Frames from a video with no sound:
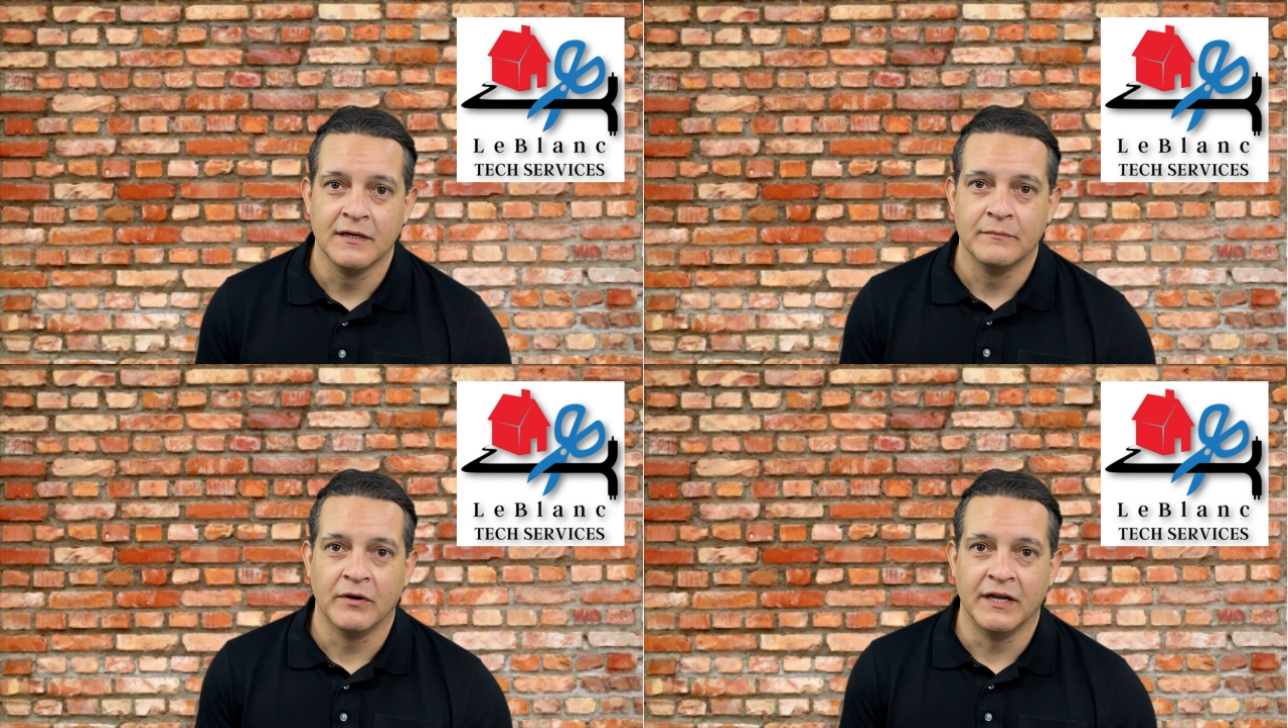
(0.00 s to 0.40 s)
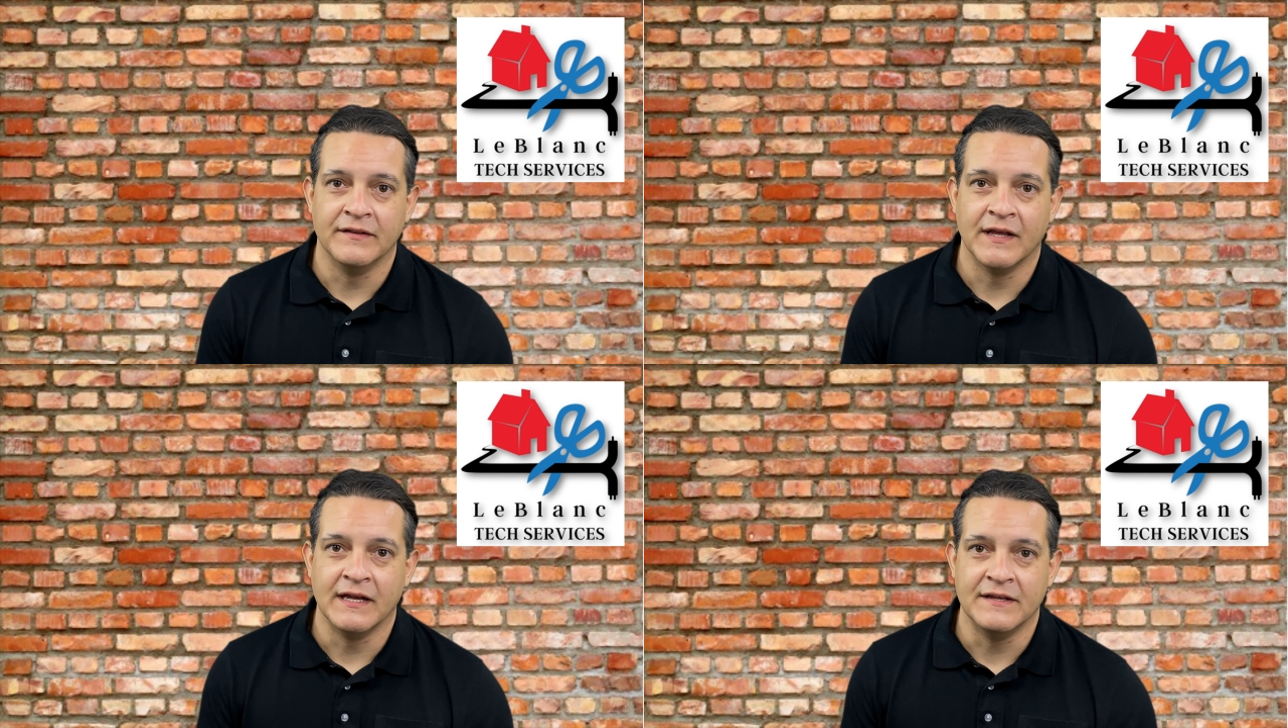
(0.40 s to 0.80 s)
But
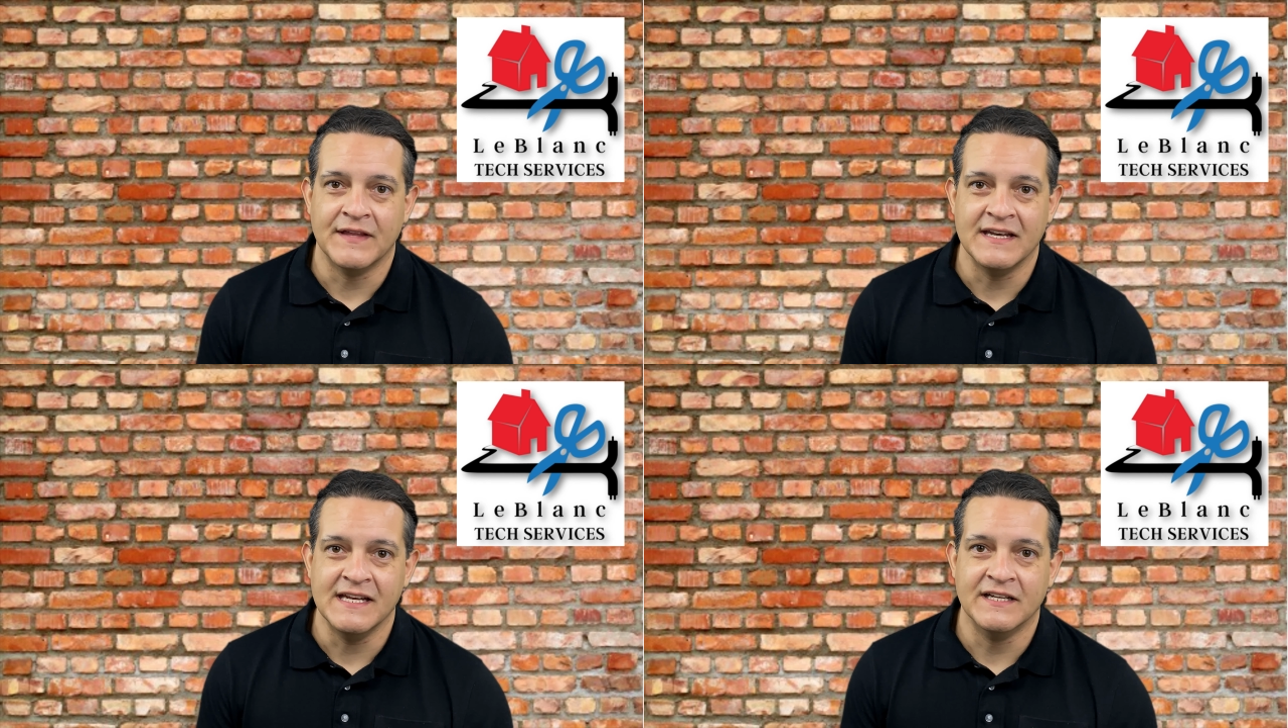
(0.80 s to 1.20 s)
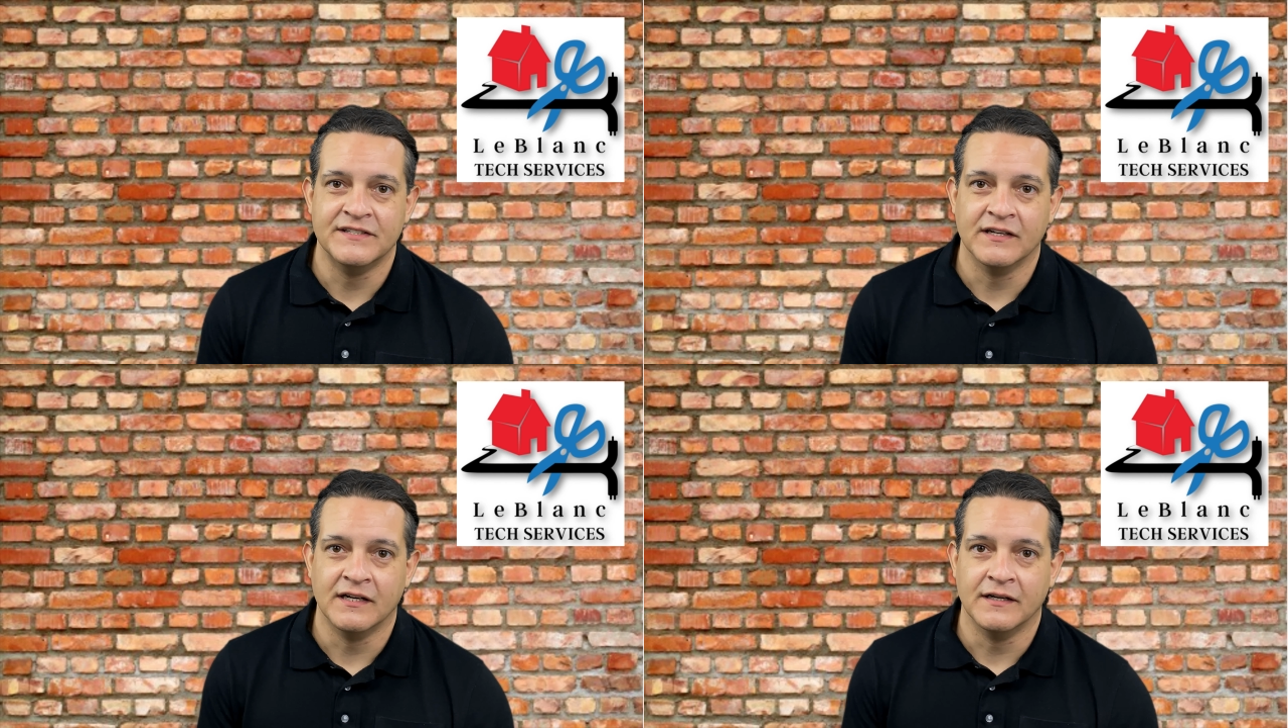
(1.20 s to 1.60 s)
they needed
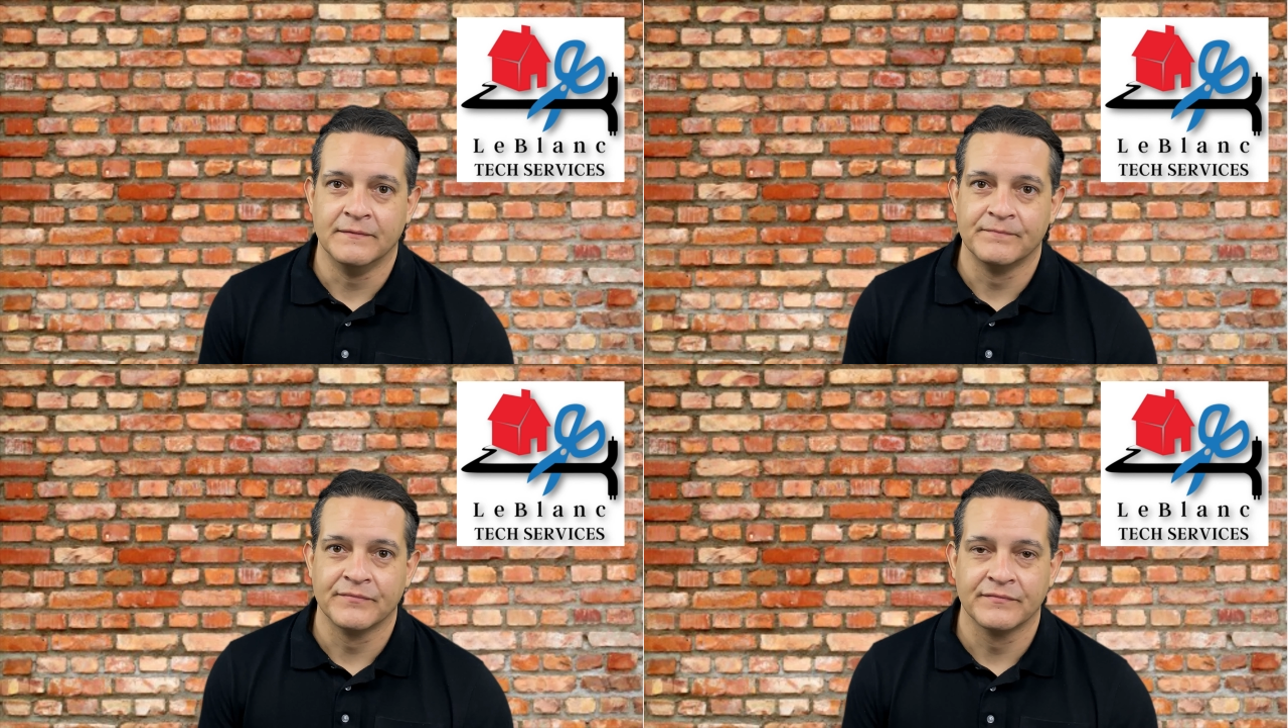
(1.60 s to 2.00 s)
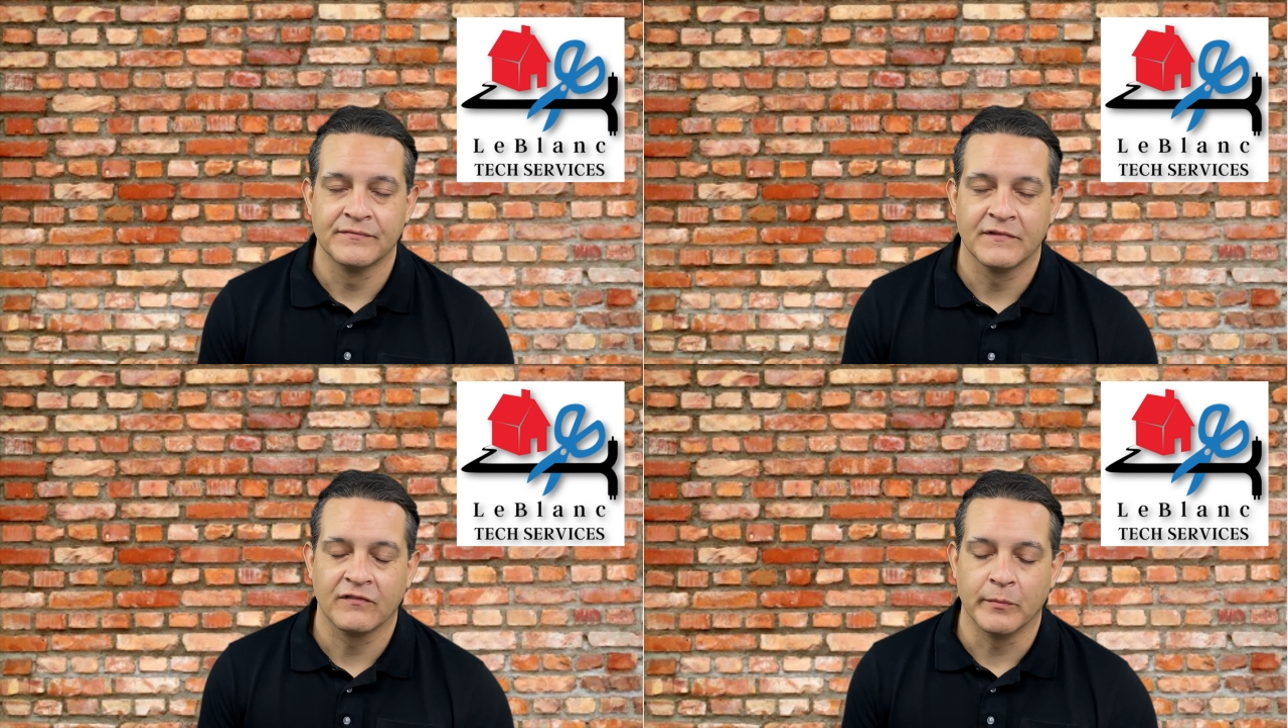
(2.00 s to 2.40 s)
to,
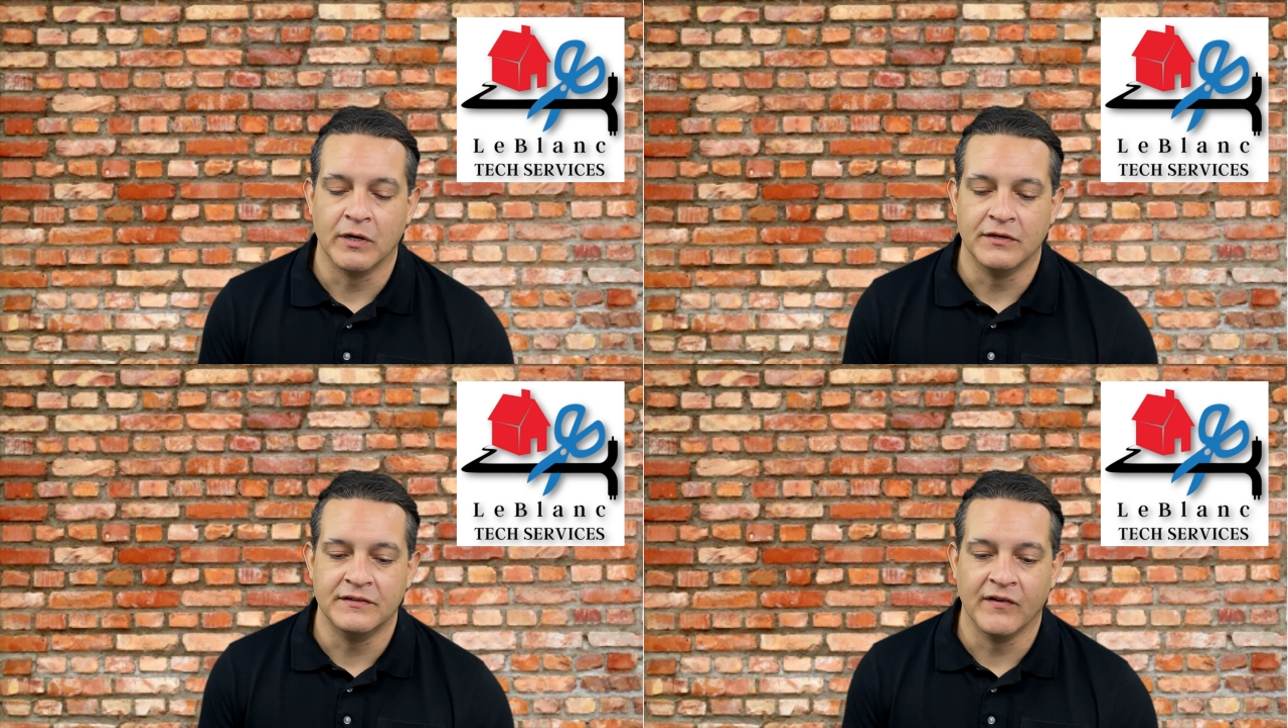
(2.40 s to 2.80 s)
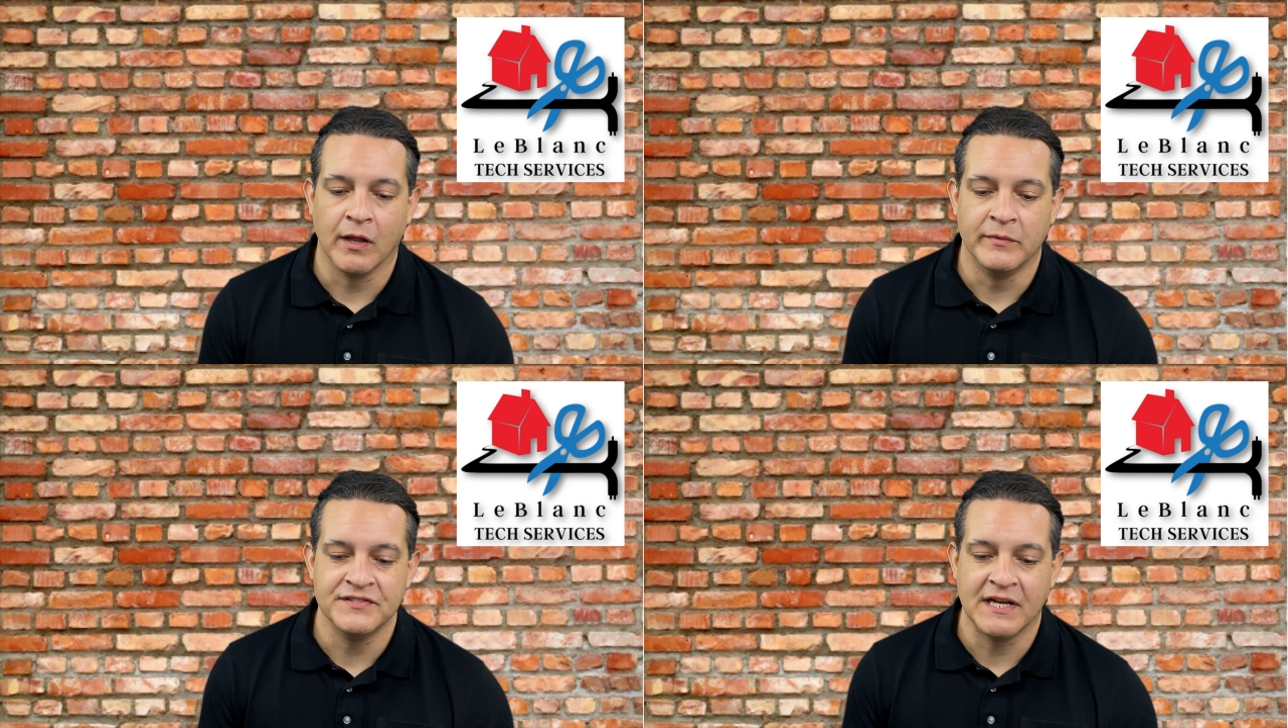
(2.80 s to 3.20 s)
from a
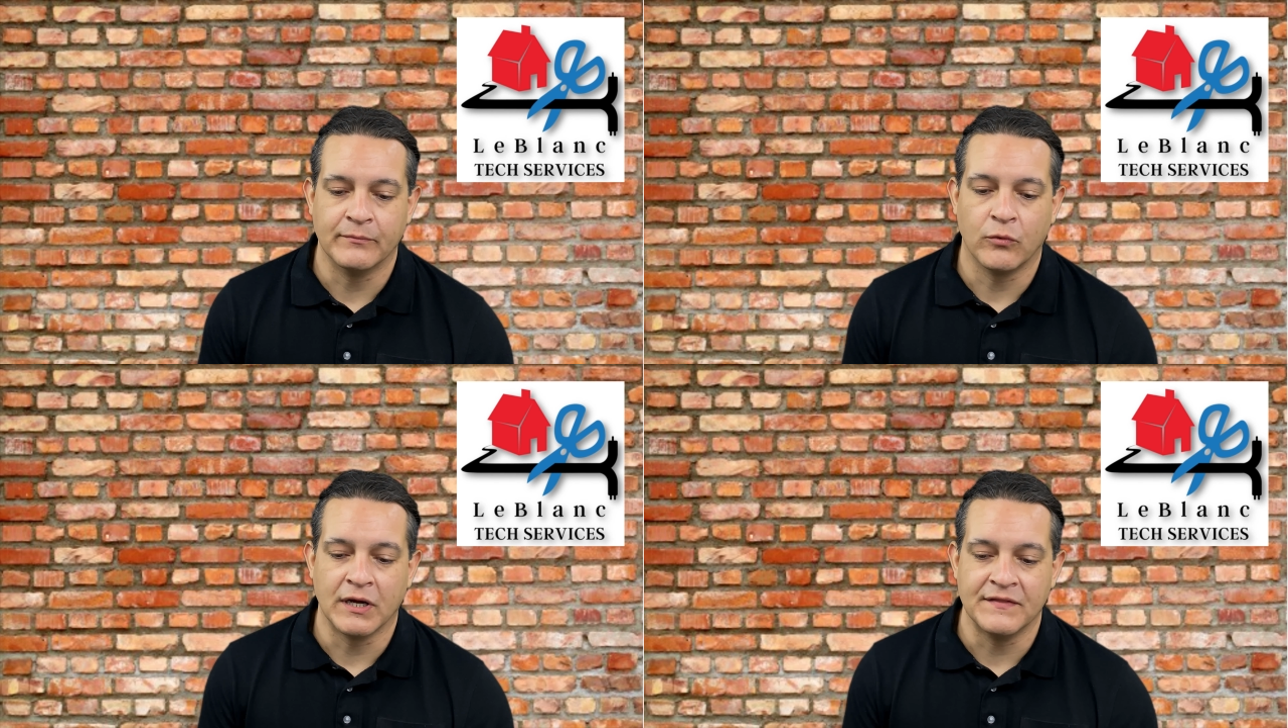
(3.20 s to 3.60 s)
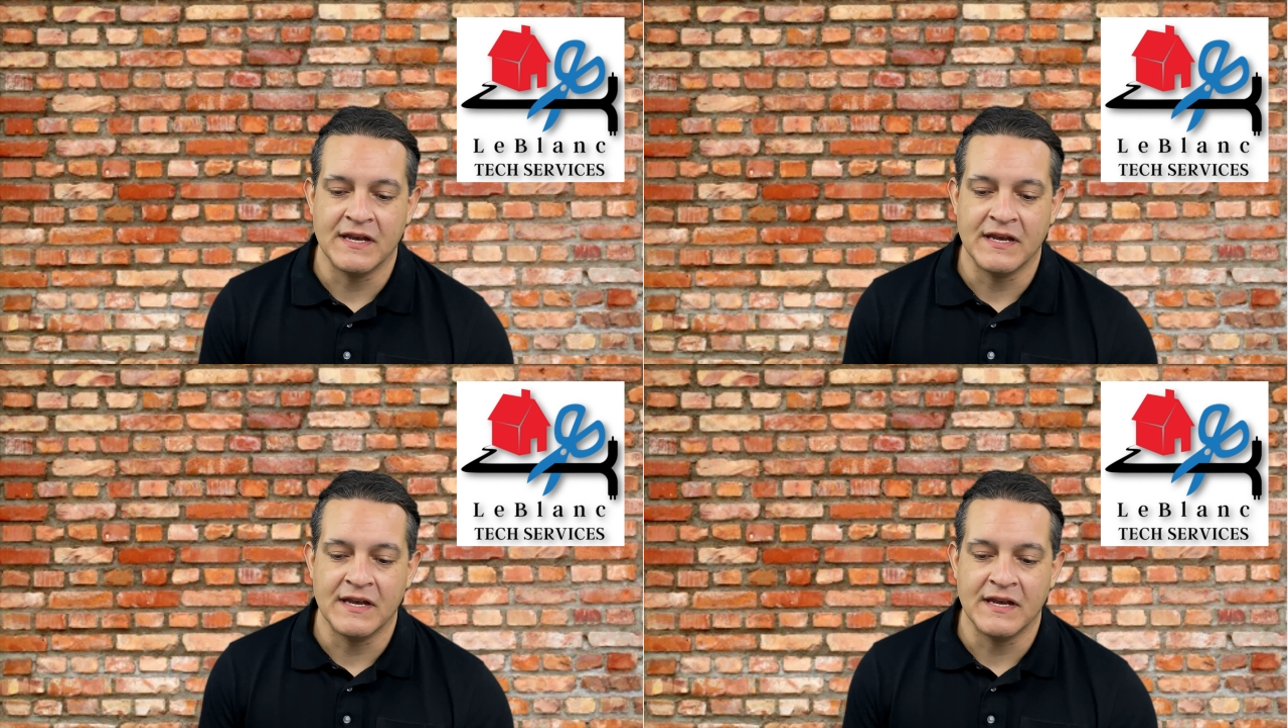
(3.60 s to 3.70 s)
development standpoint,